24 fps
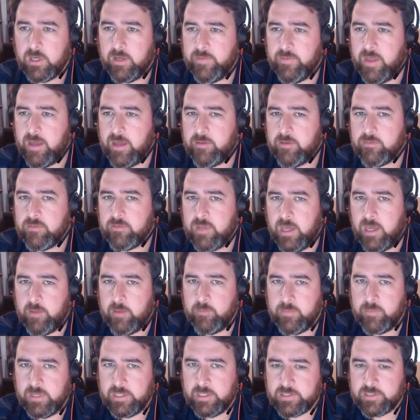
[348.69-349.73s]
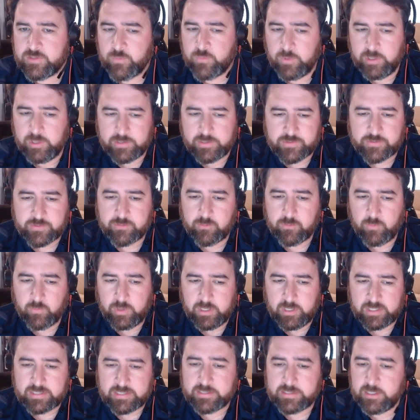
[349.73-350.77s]
That means we
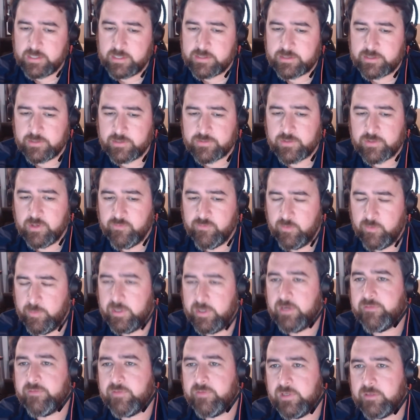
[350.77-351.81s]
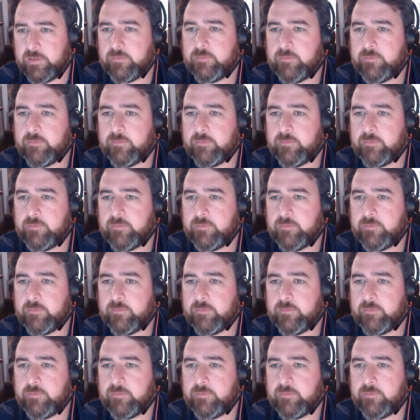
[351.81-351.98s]
exist to serve a benefit.